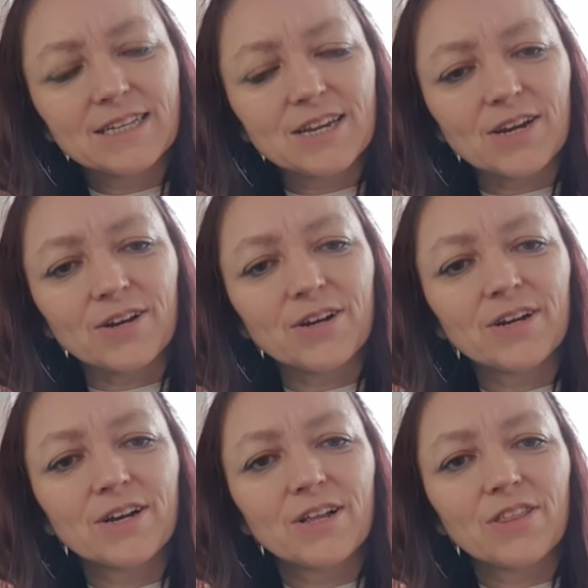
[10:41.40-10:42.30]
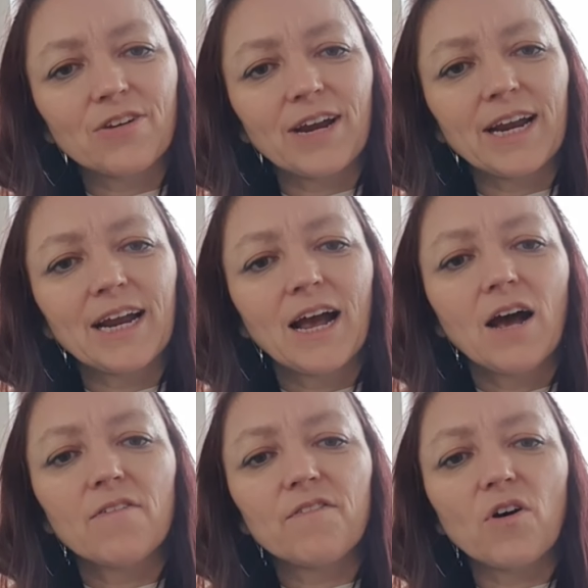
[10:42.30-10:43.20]
2, 3,
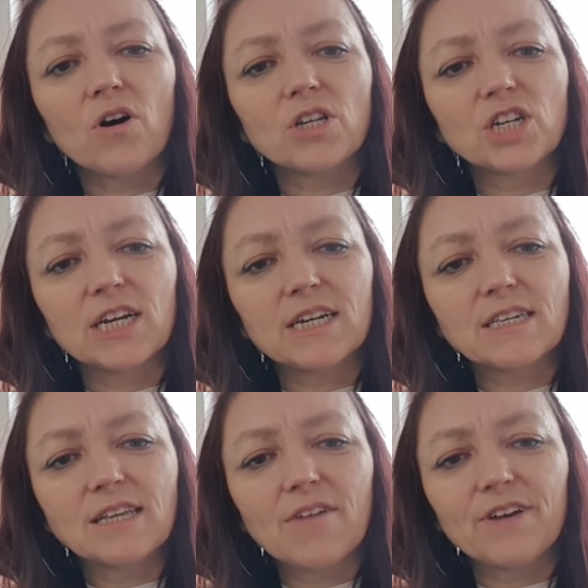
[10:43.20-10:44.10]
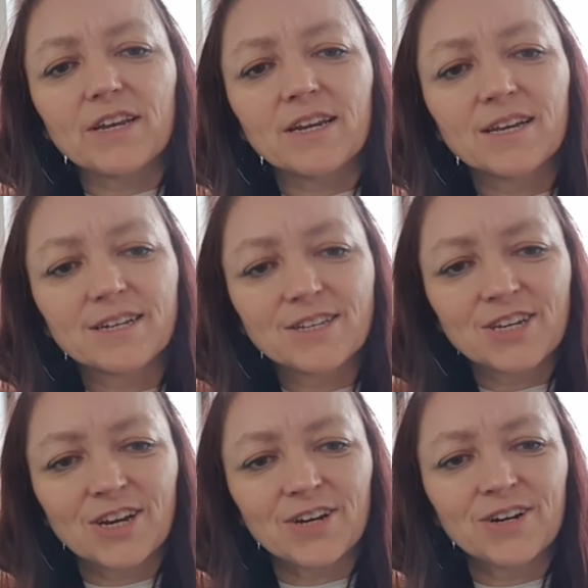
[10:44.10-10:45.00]
4. G7,
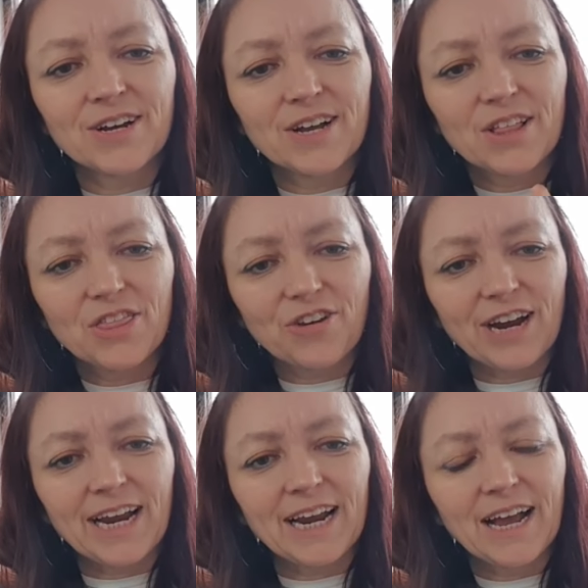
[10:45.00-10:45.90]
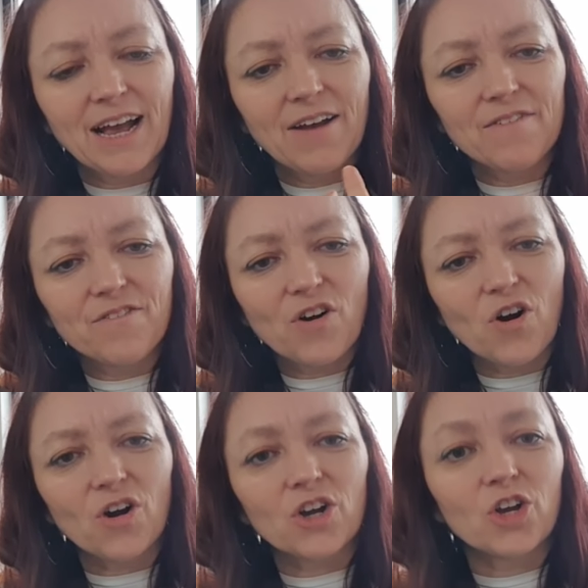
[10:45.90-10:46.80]
2, 3, 4.
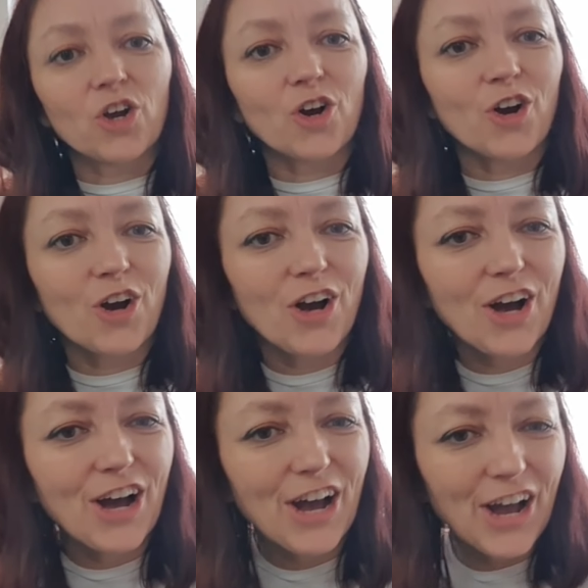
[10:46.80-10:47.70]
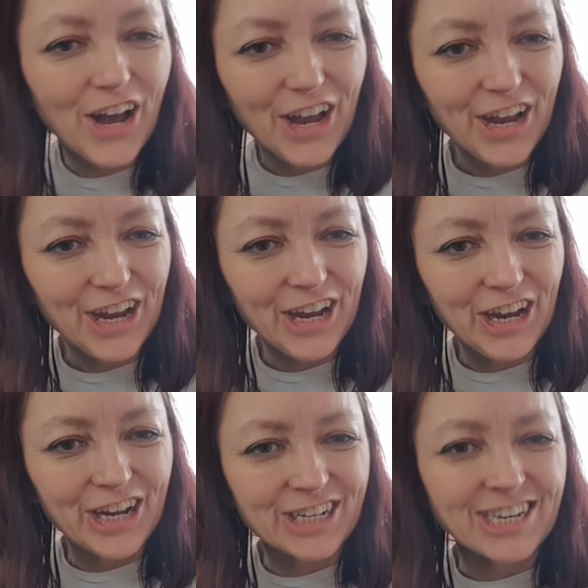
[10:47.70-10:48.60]

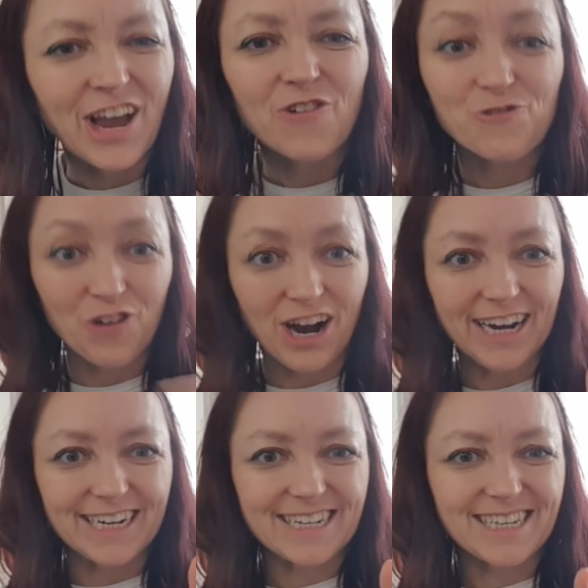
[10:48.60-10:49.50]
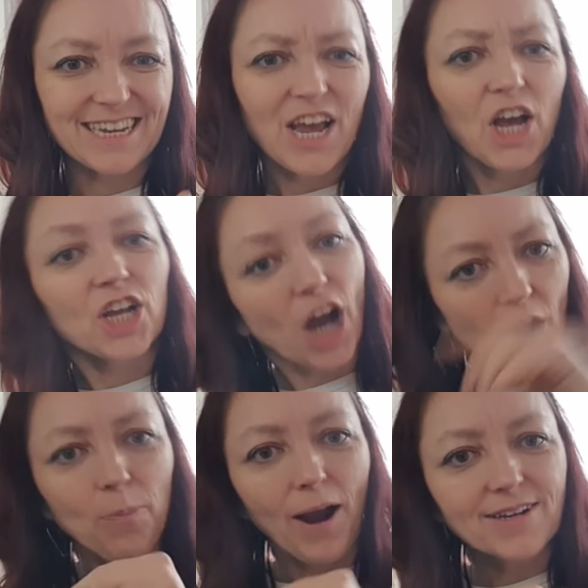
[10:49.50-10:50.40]
Good. Right.
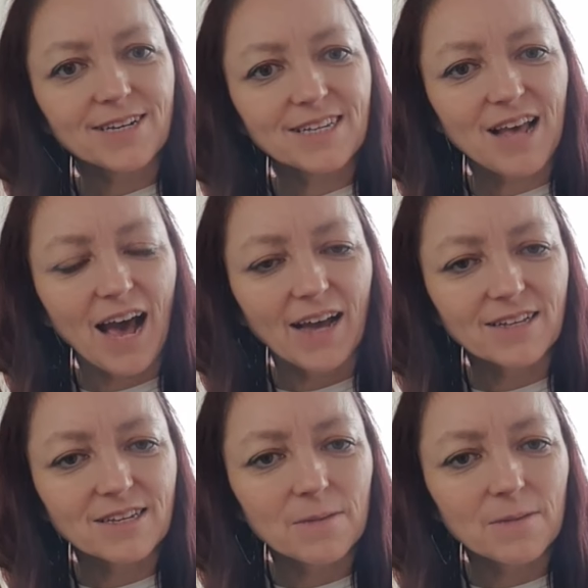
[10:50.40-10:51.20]
Go practice that,